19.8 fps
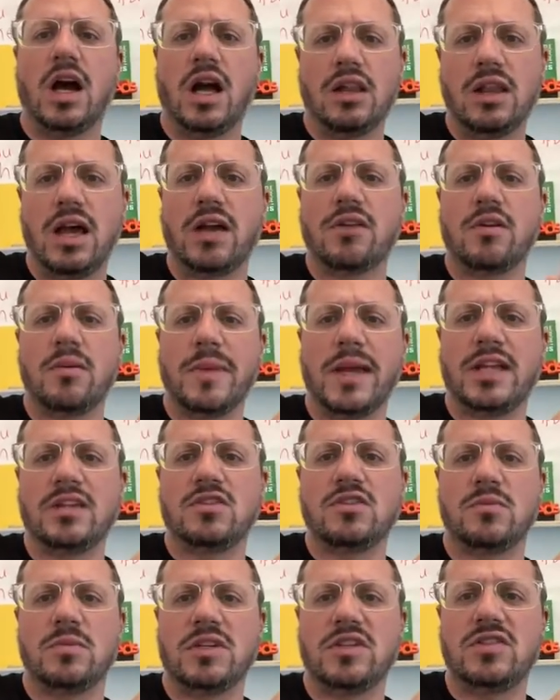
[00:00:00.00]
A lot
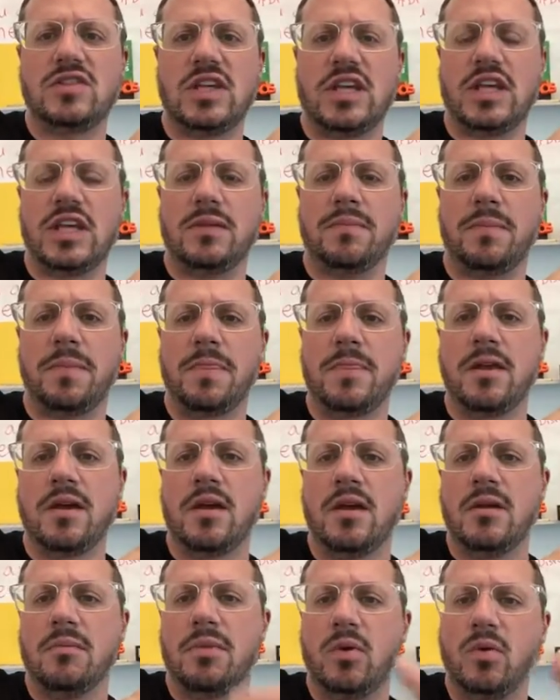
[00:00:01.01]
remains to be seen,
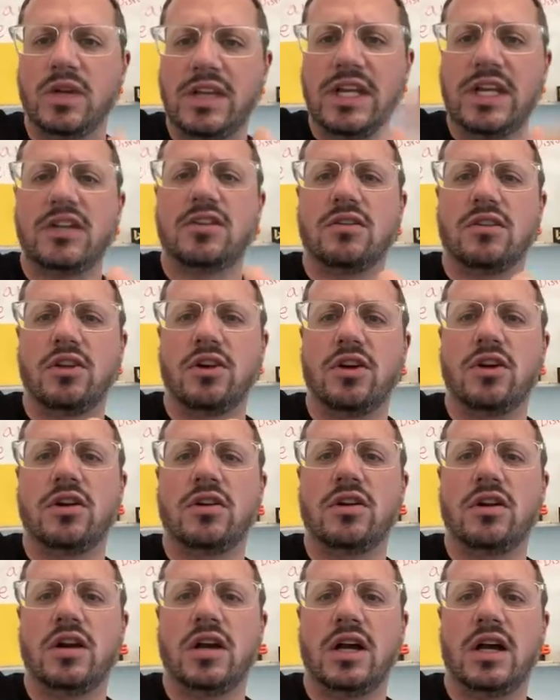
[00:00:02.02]
but we need to
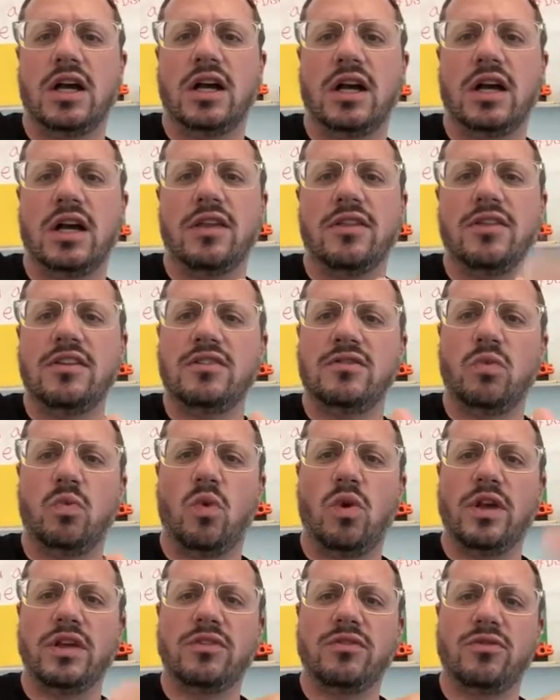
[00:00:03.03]
learn this
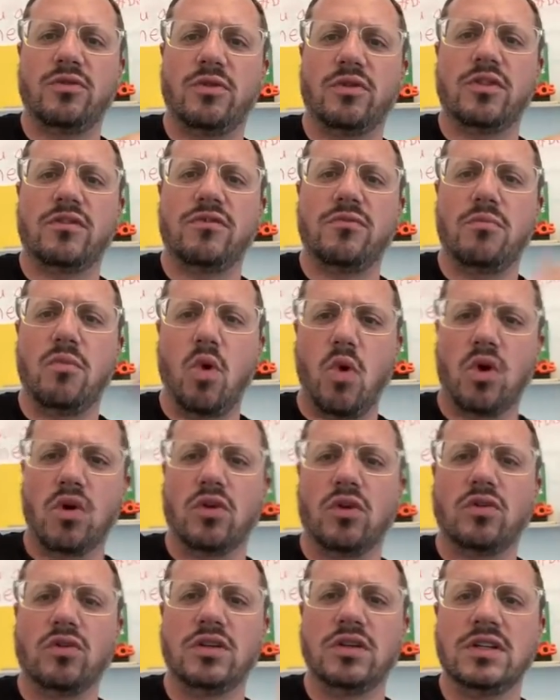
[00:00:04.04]
one sort of
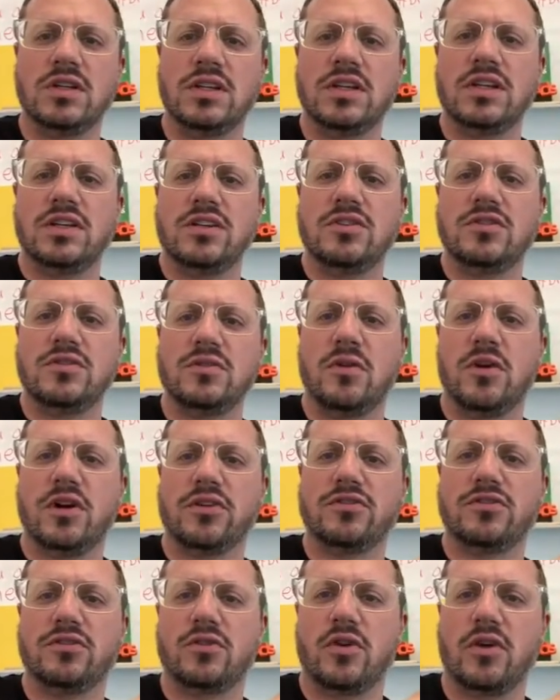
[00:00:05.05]
moral to
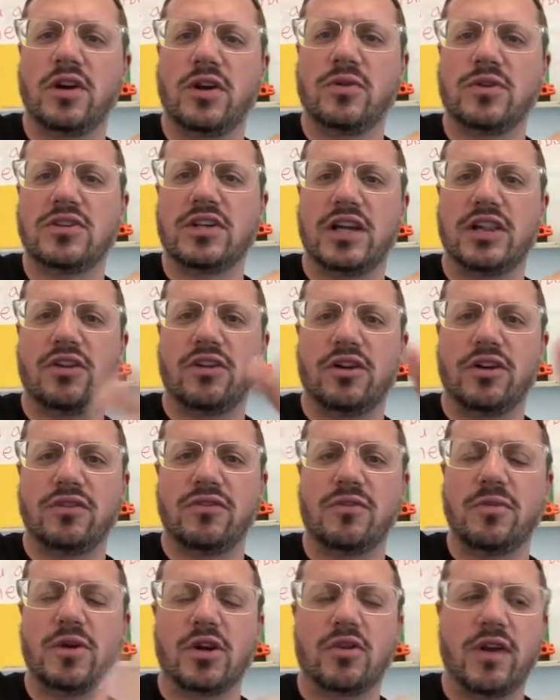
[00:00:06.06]
our story, which I learned
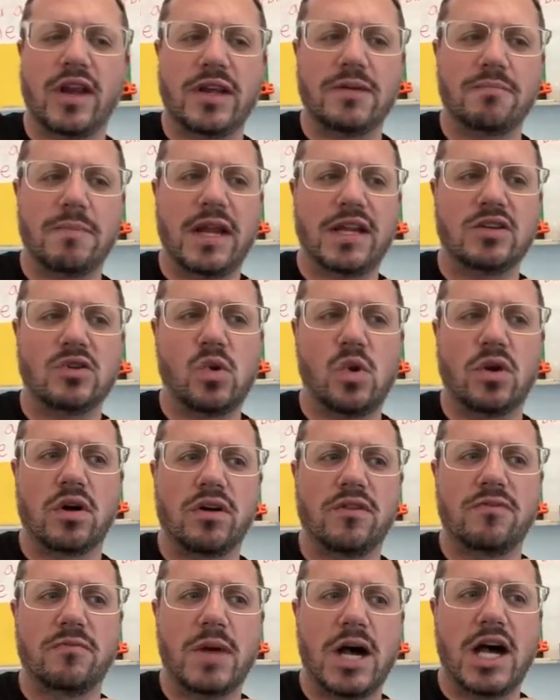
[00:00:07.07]
from a great mentor
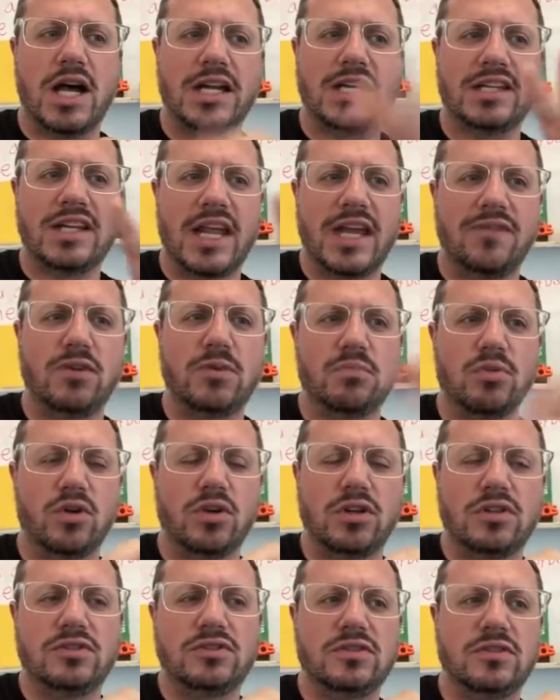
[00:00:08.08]
of mine, David
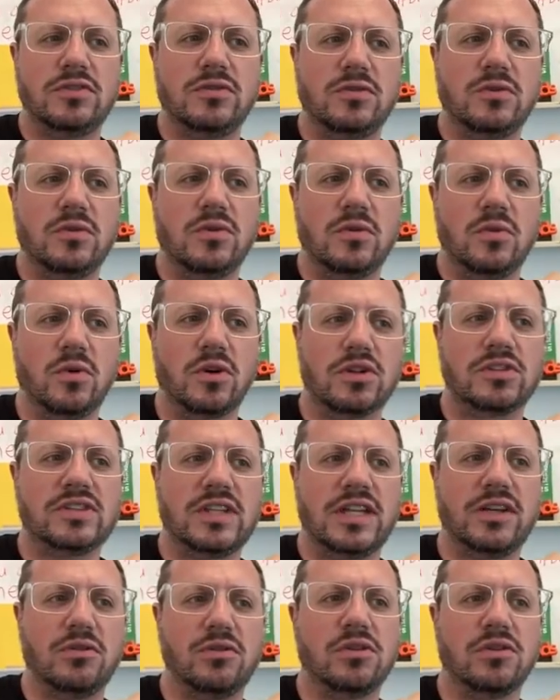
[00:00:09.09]
Brooks, who works
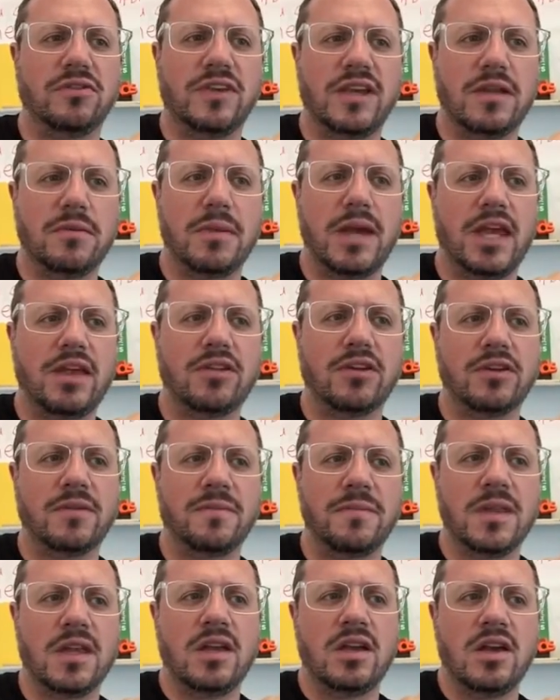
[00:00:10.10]
at Ogilvy and
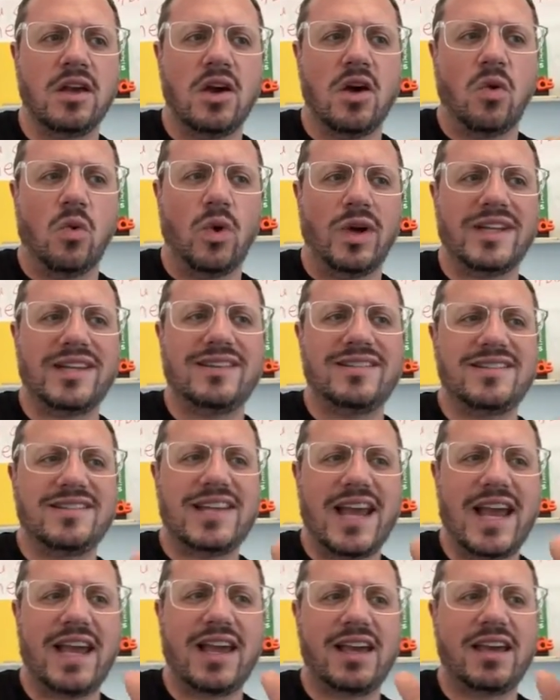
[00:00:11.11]
Mather. What
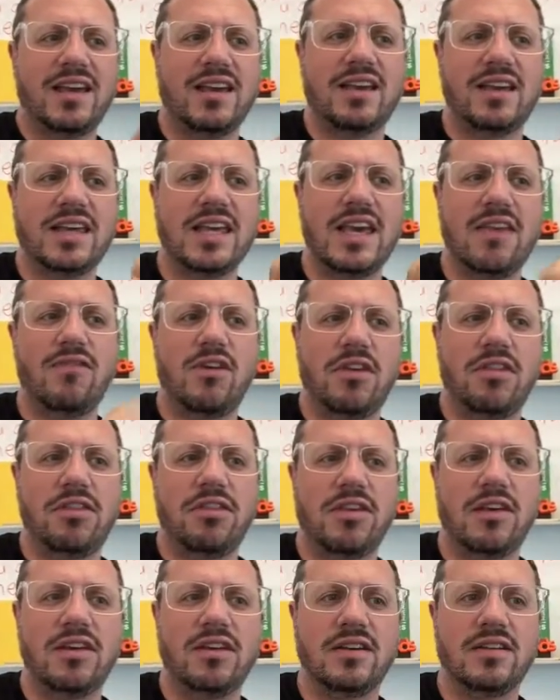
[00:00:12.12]
tech
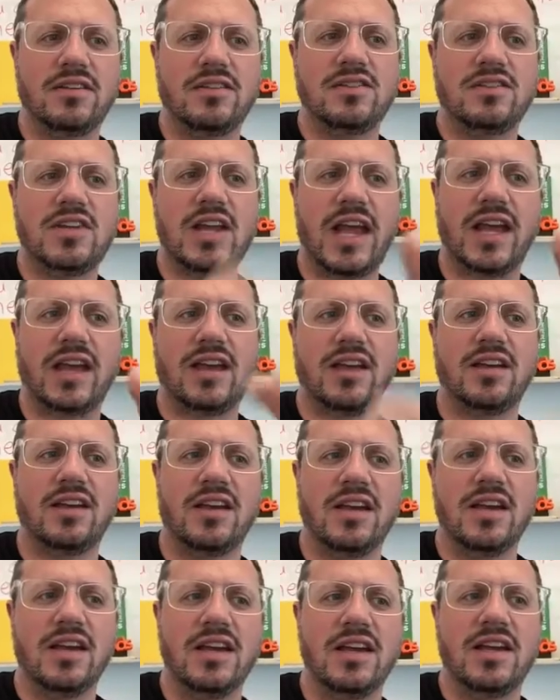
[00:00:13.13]
giveth, tech
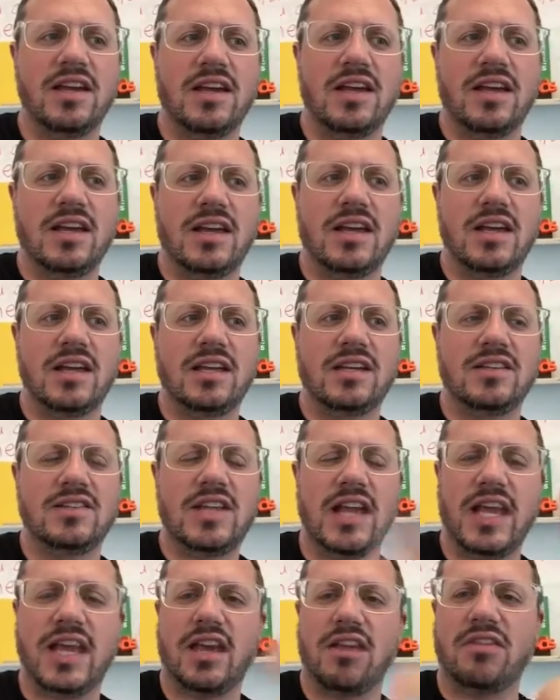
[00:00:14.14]

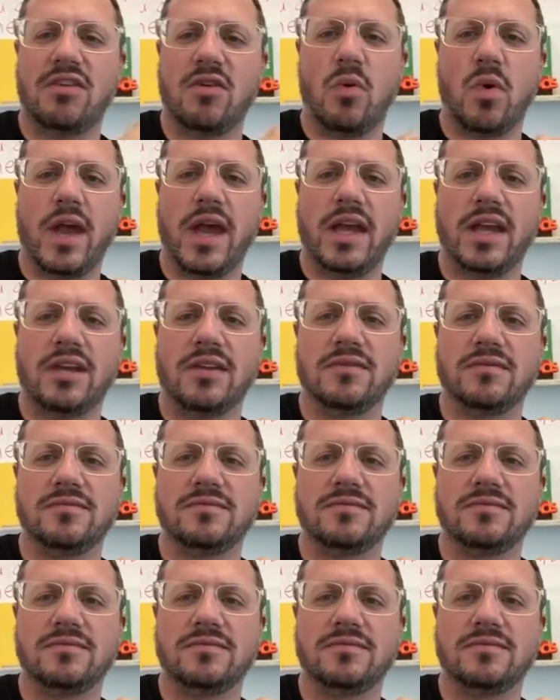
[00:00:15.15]
taketh away.